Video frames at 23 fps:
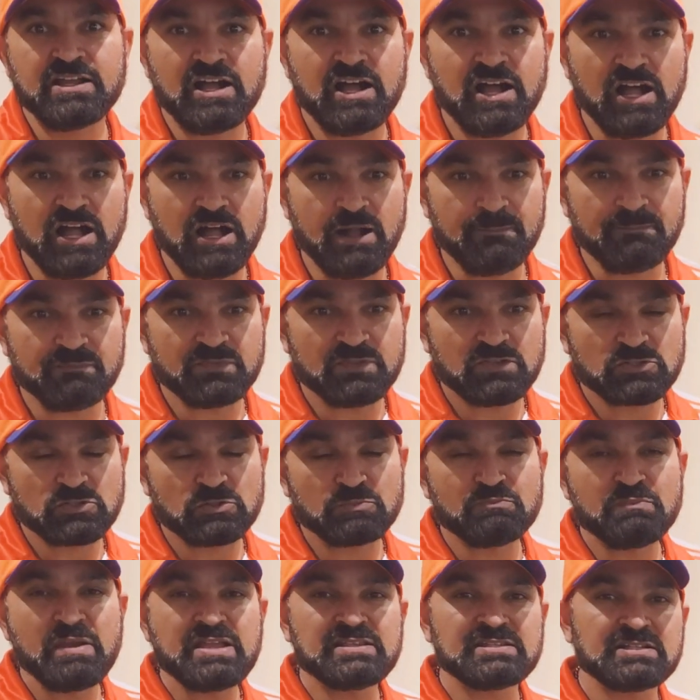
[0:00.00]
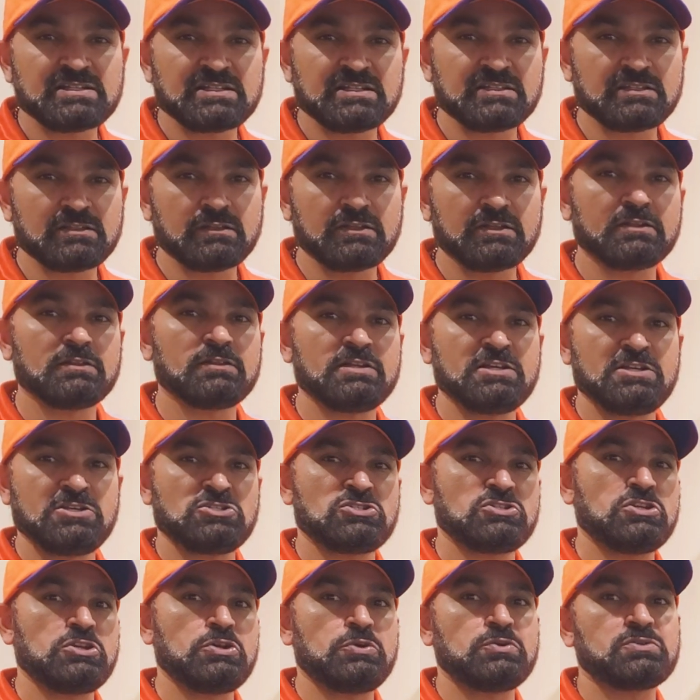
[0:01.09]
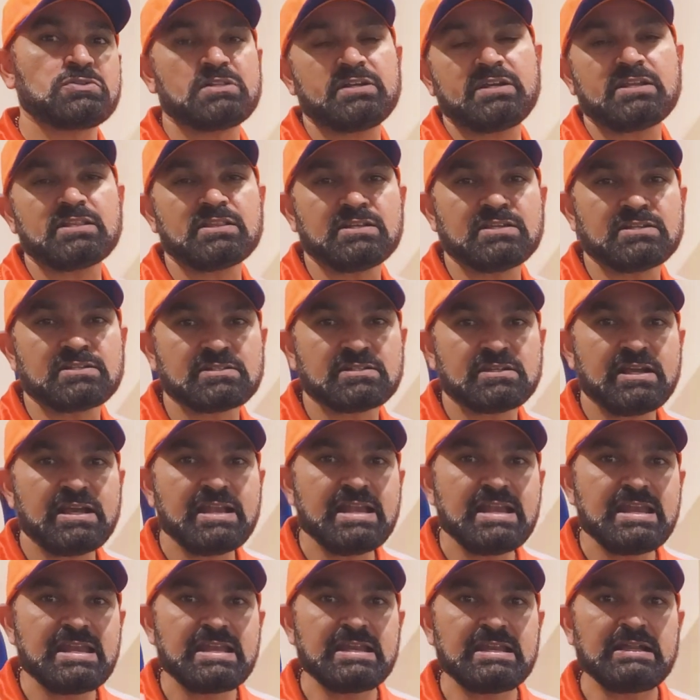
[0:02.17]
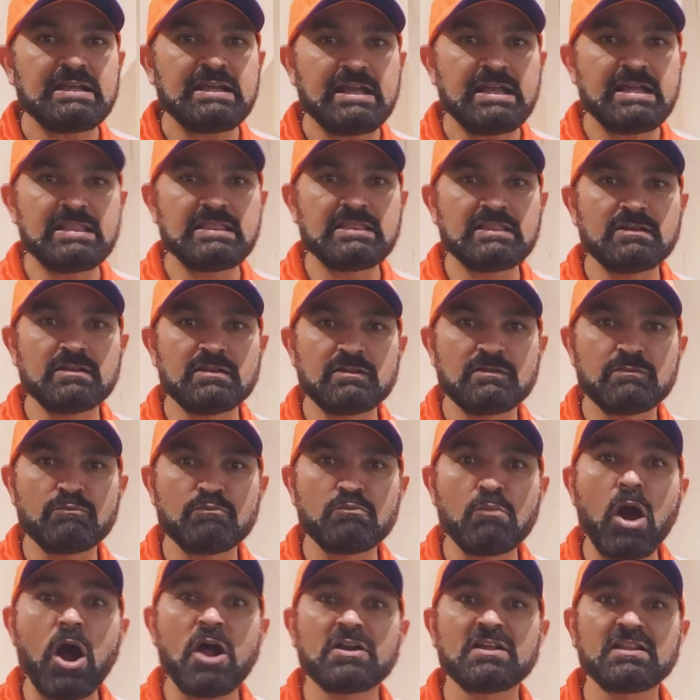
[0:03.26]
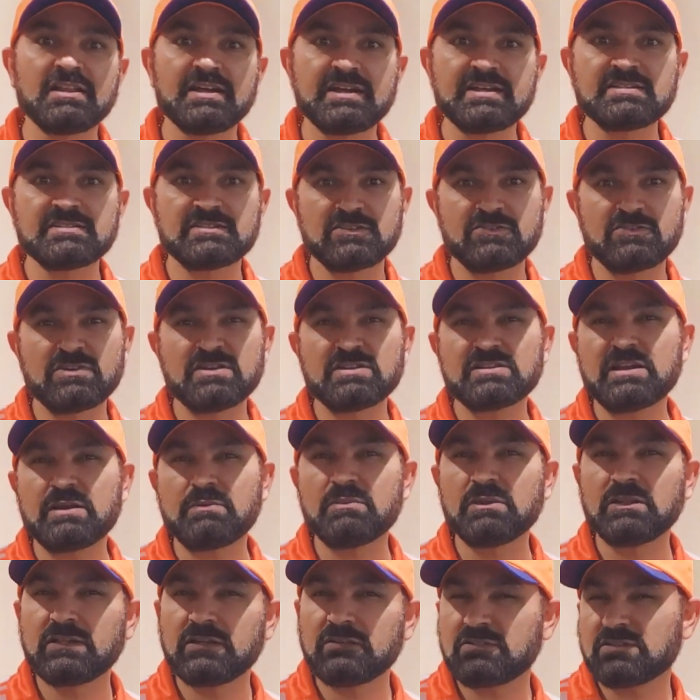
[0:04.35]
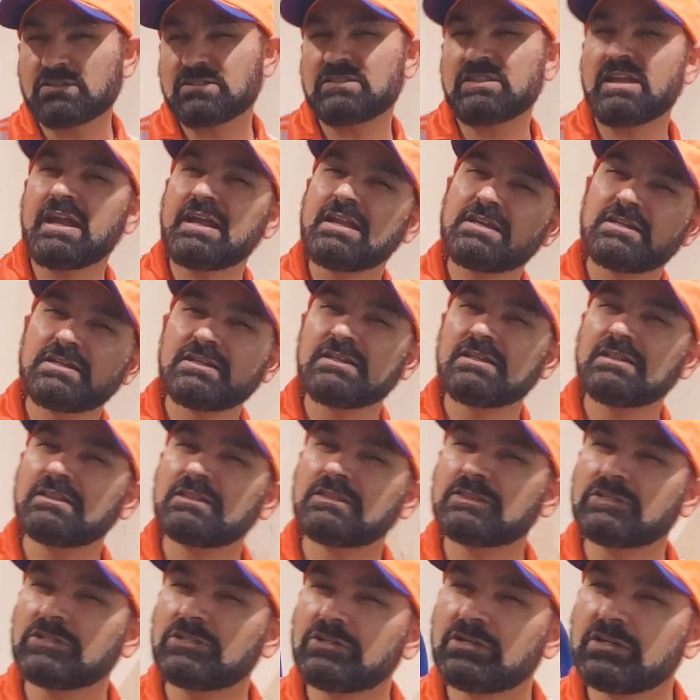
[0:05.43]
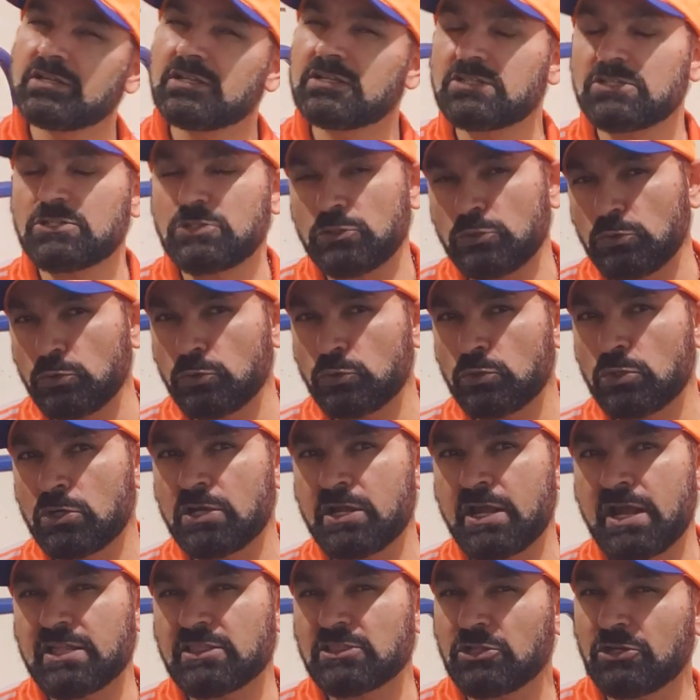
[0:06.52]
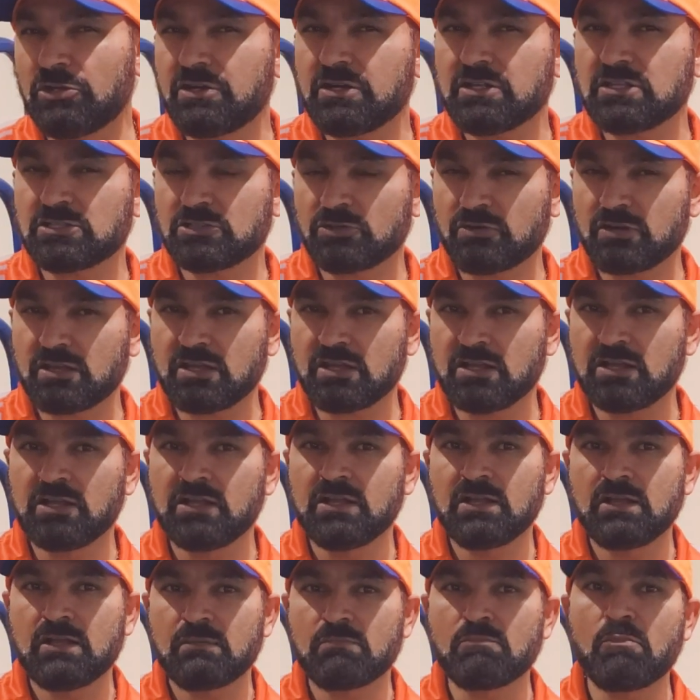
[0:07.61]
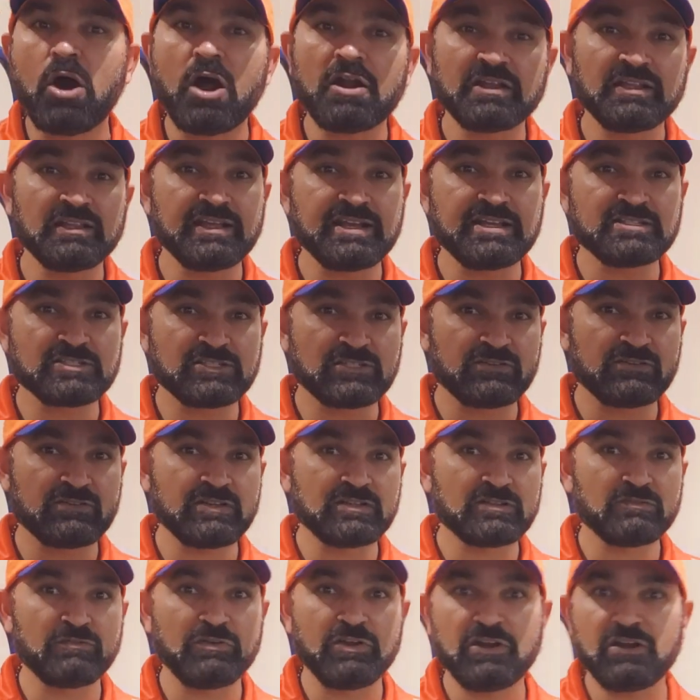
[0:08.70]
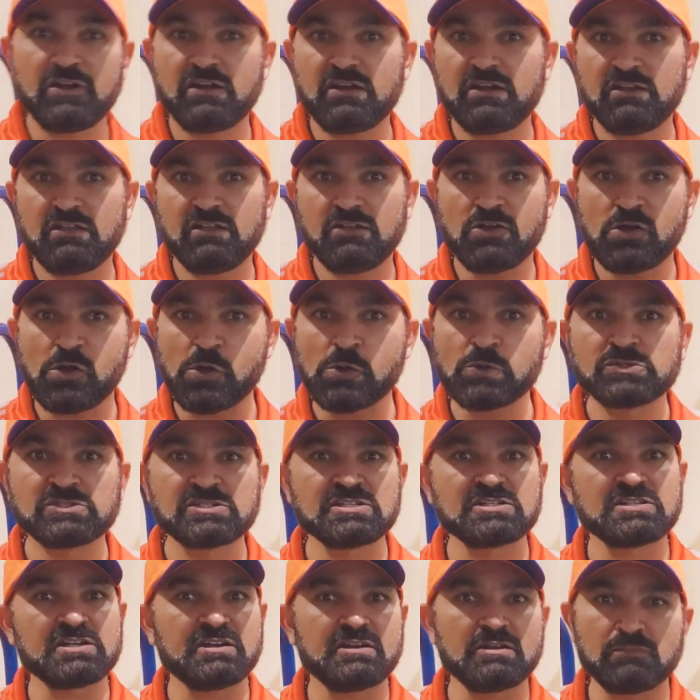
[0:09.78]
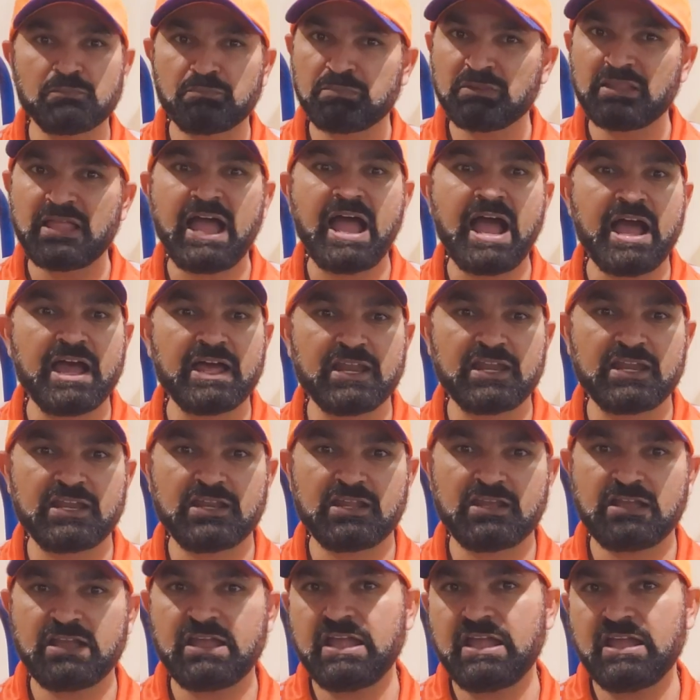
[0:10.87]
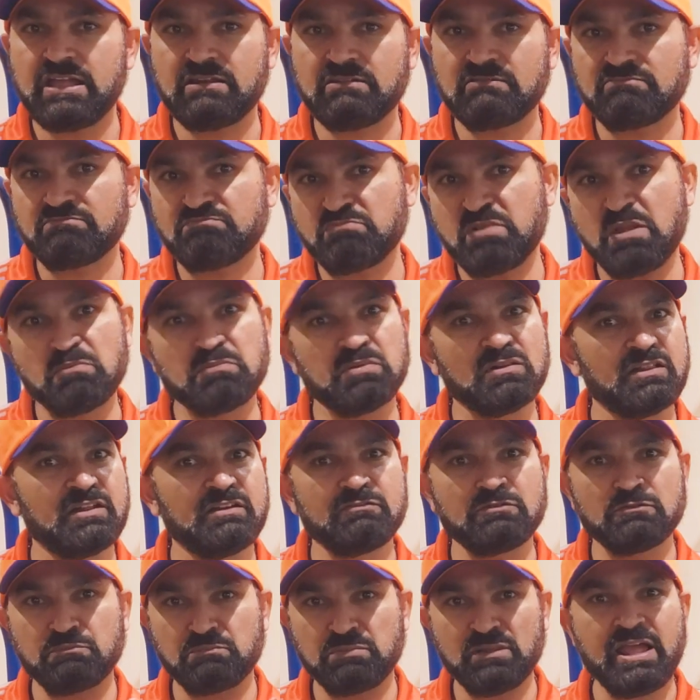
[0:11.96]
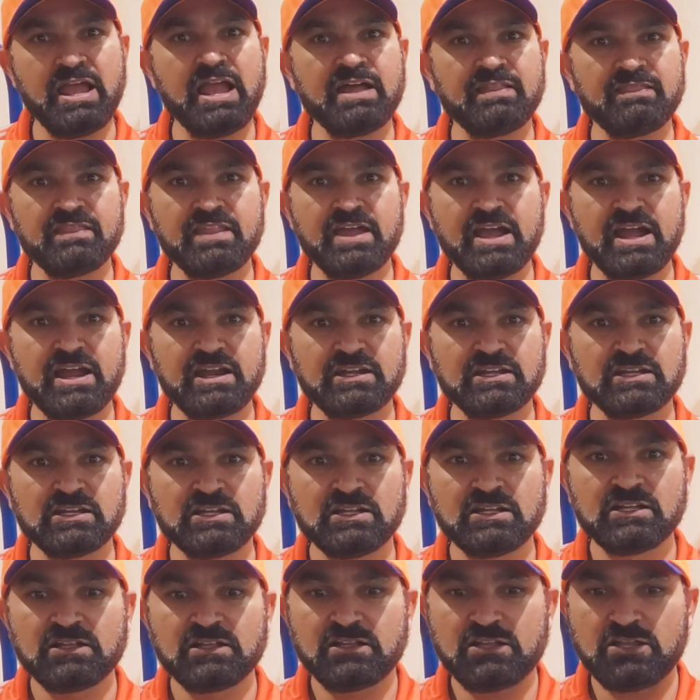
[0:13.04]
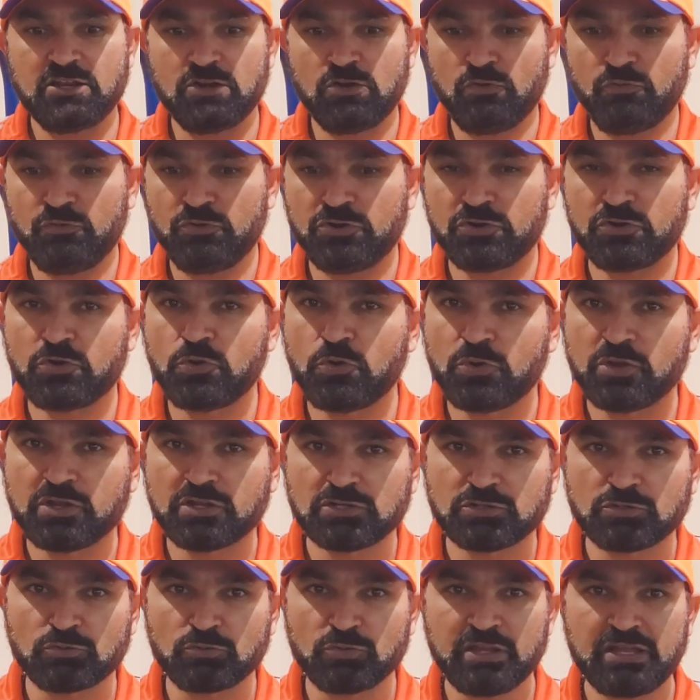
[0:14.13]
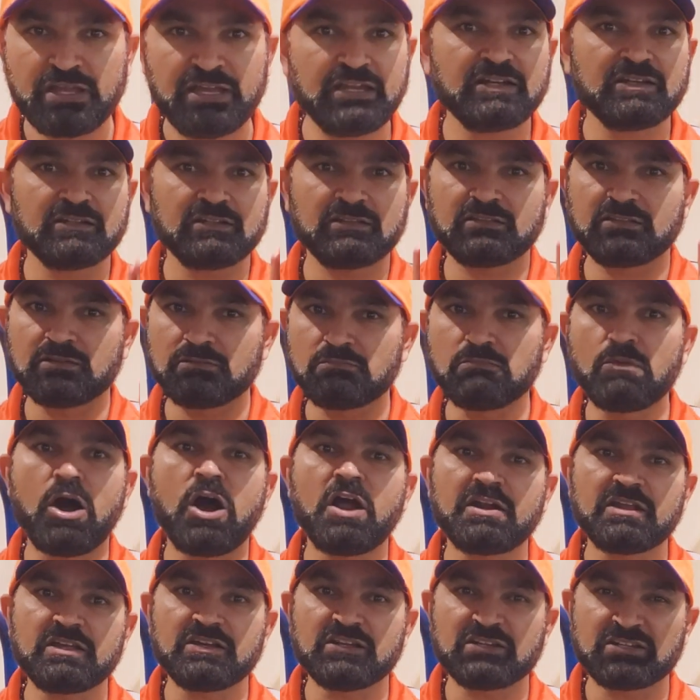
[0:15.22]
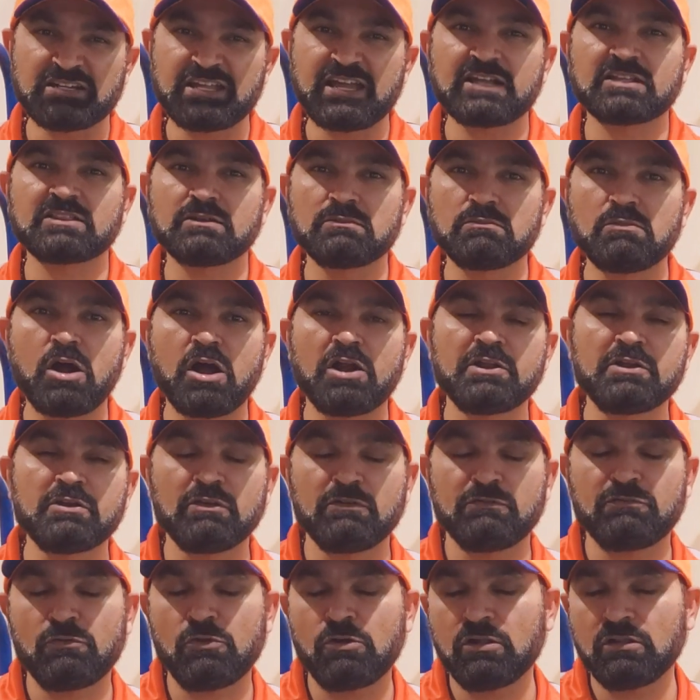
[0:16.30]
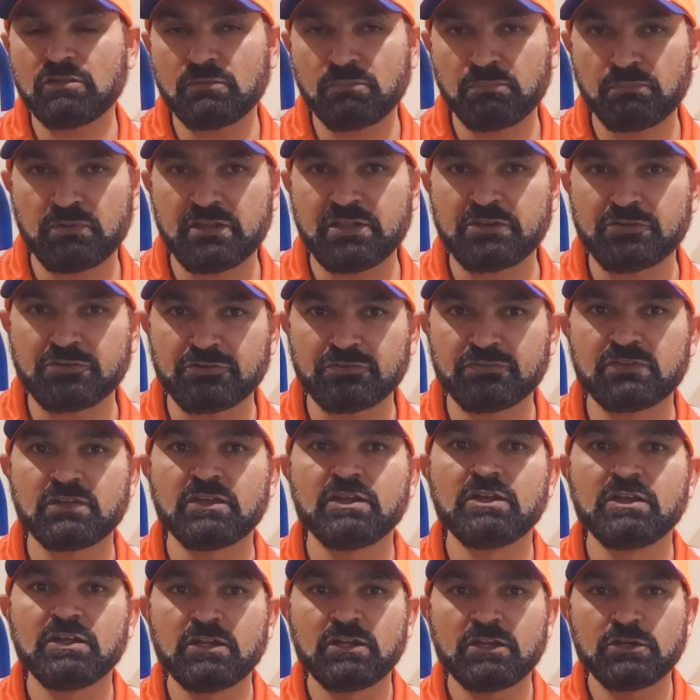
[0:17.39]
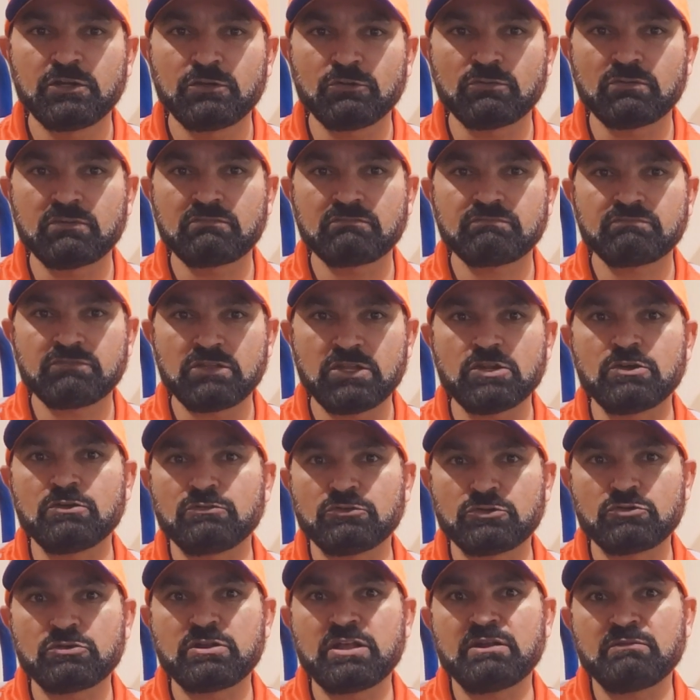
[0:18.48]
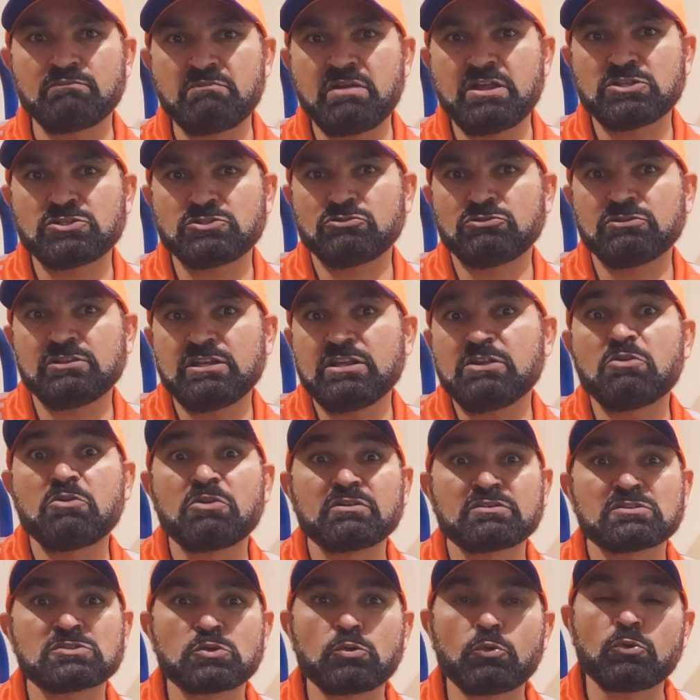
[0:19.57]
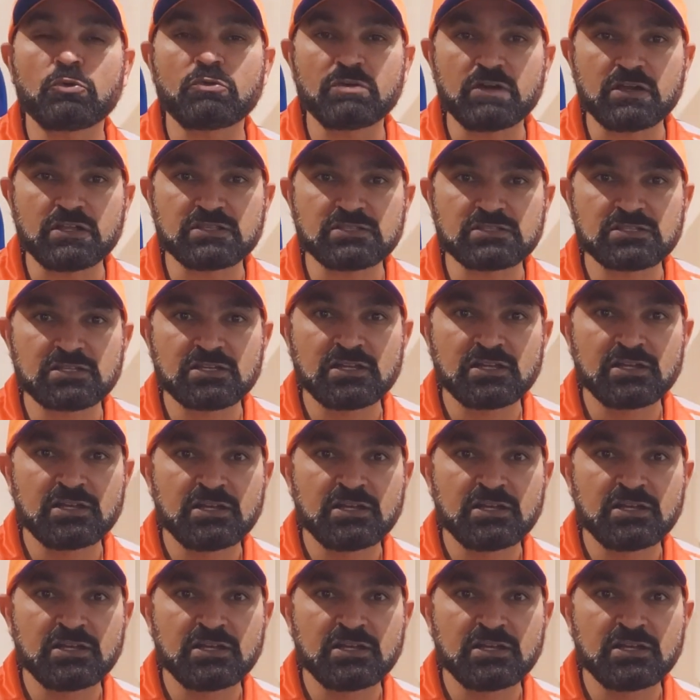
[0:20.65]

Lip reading: So basically the little history goes like this. In the Bodyline series, I believe it's 1932 and 33, Bodyline series, where Aussies had a plan and people have a plan that, you know, we are going to hit the body, attack the body of all the players to, you know, to get, make sure they don't score runs.